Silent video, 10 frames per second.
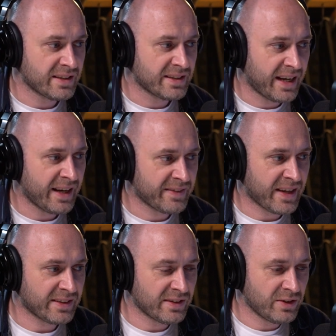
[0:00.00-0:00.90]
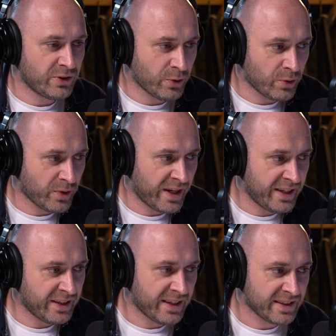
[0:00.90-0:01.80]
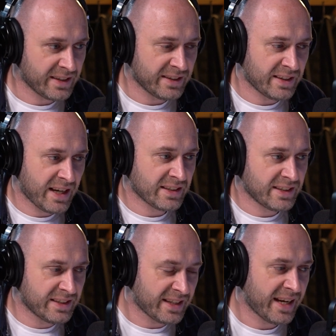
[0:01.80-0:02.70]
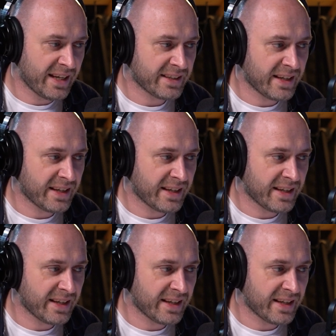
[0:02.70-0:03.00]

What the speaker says: saying that Ukraine is a Nazi state